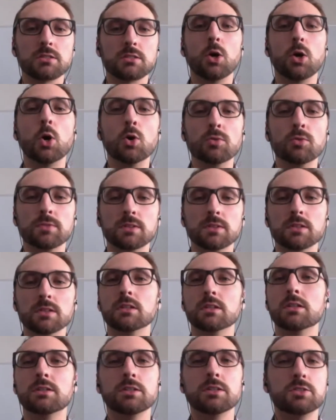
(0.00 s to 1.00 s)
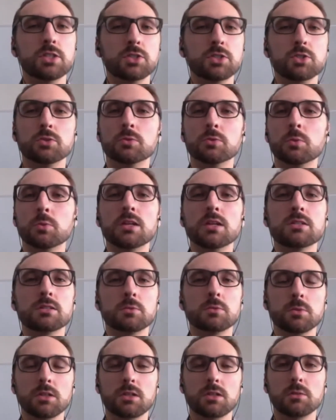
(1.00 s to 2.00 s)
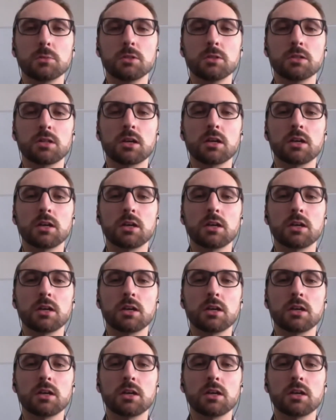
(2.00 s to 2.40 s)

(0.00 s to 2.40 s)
over the digital ways that we communicate